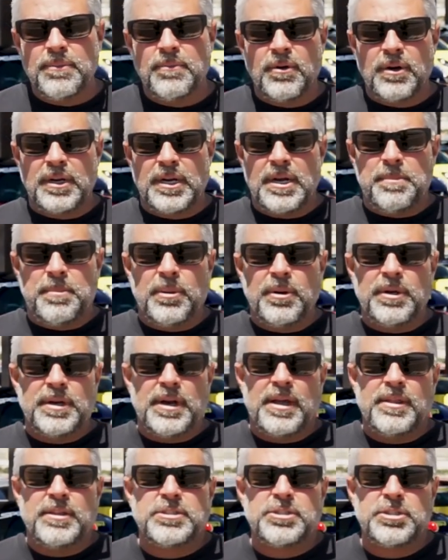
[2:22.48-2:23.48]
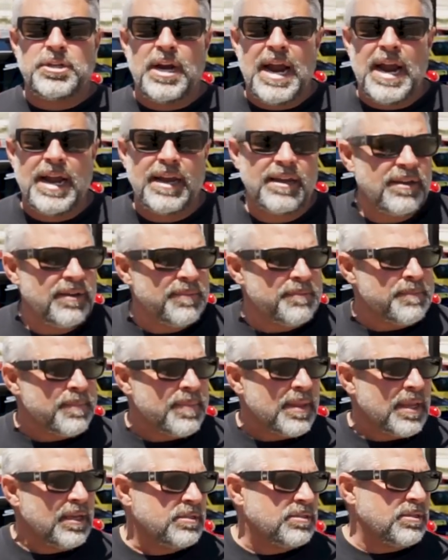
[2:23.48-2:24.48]
We're gonna put it on the track.
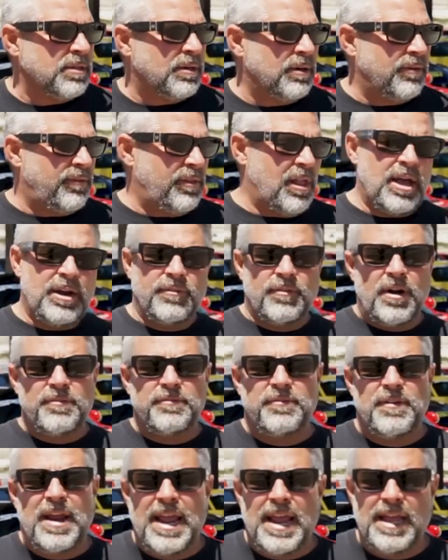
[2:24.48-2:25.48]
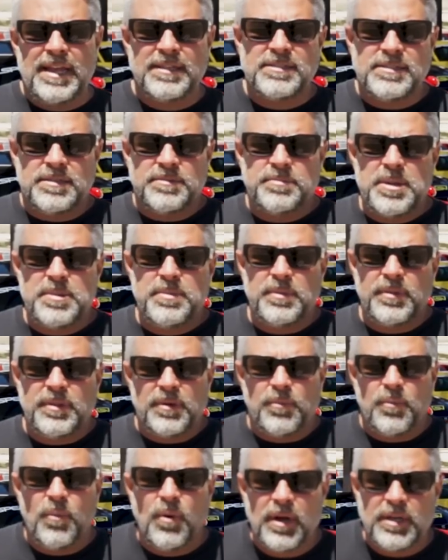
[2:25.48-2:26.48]
So a lot of our fans and people
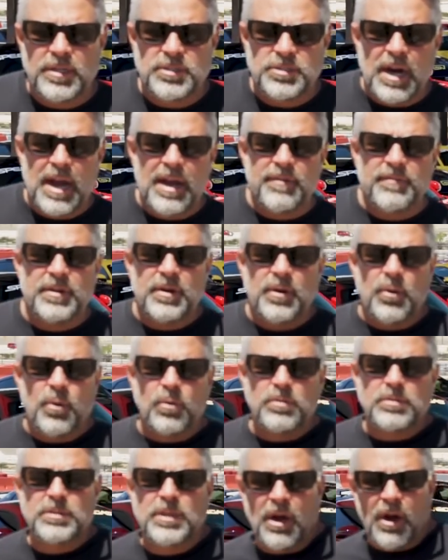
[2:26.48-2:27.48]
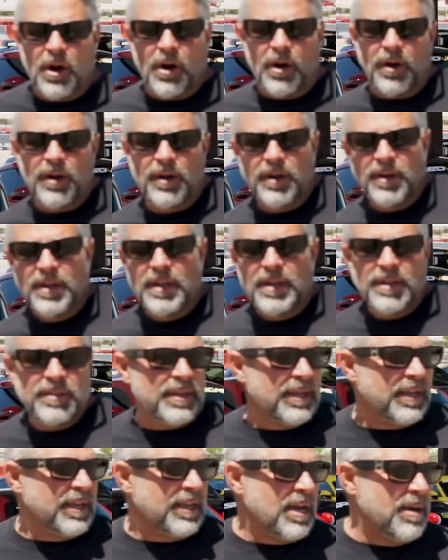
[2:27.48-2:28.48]
that wanna drive an old car,
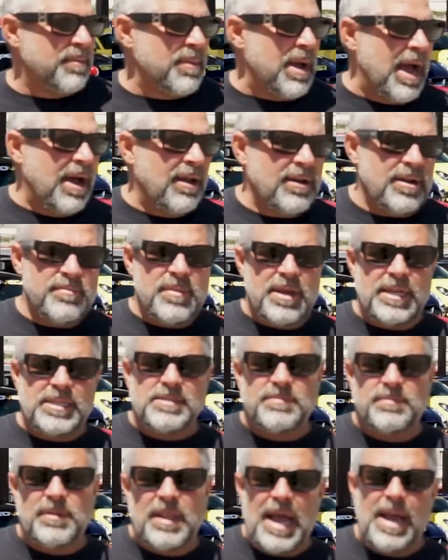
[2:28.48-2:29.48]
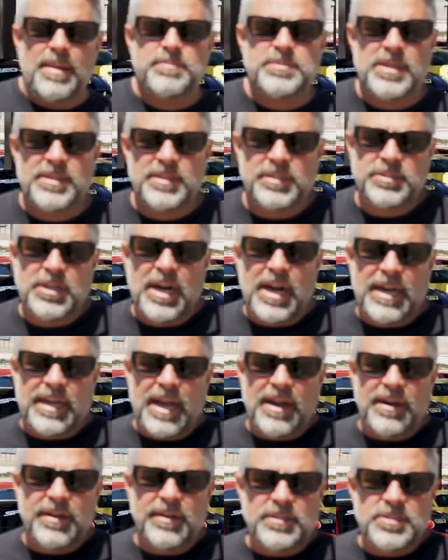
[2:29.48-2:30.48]
they can come out and make some laps on the track
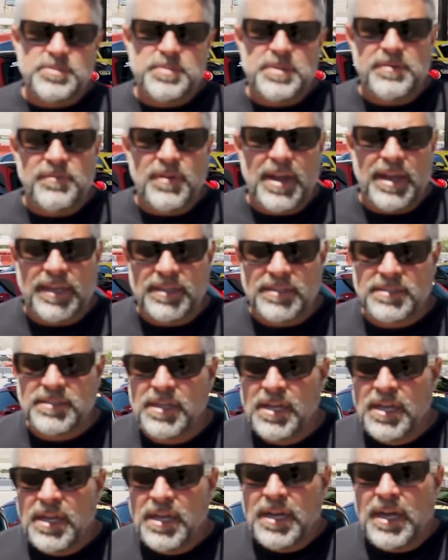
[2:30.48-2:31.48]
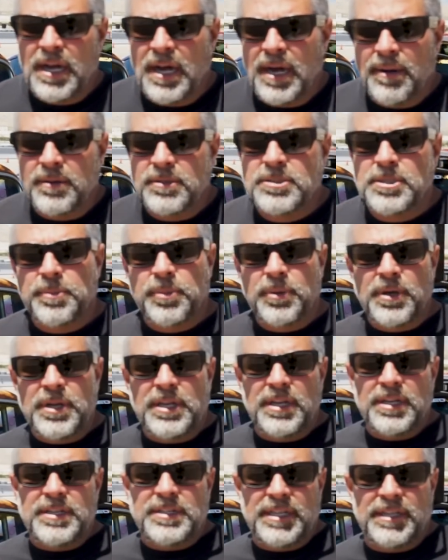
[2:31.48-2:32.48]
out here at Speed Vegas. It's a pretty
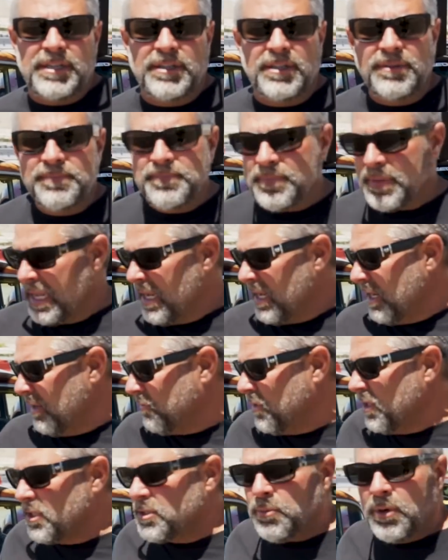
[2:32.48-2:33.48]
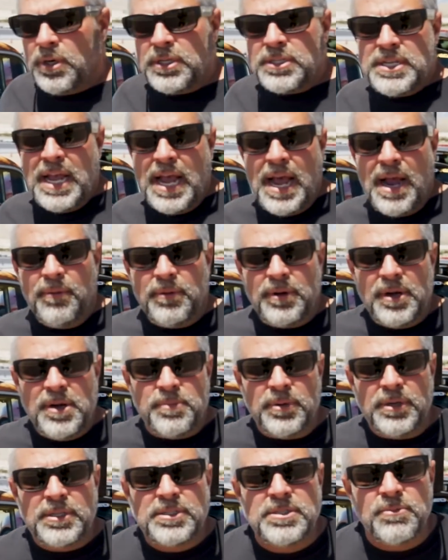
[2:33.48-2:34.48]
good deal. If this works out, we're gonna
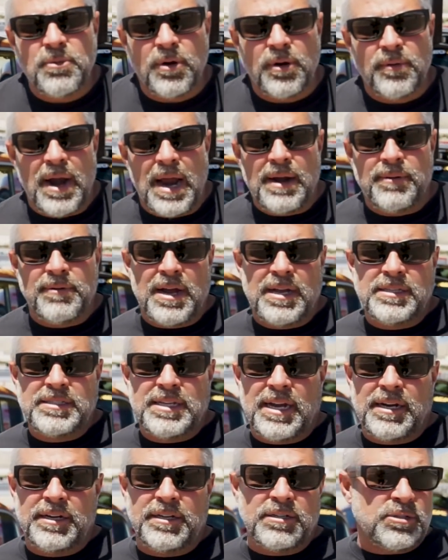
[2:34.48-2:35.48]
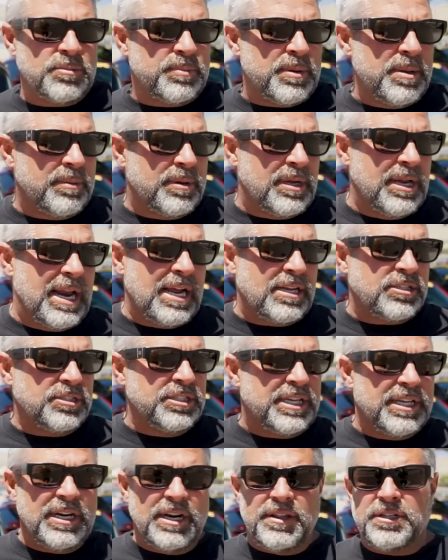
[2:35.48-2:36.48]
bring some more rat rods out here so people can
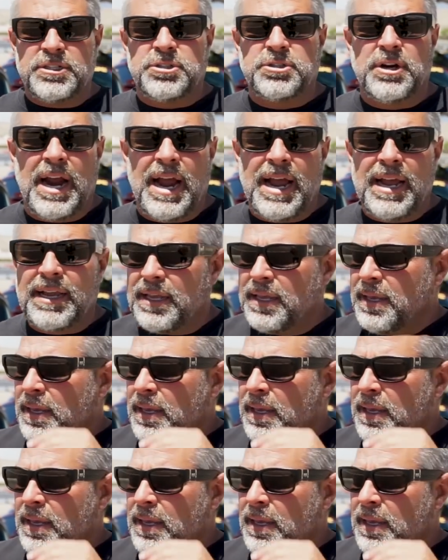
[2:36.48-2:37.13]
actually get on the track